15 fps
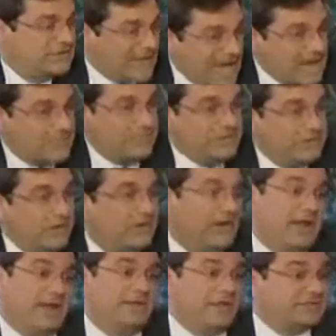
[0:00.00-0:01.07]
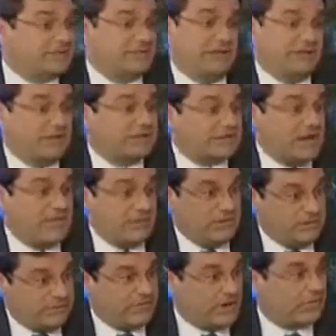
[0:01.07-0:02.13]
It's got to be done. It doesn't have
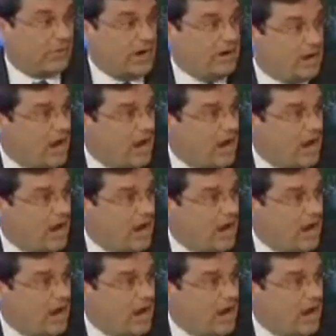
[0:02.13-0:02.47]
any effect right now.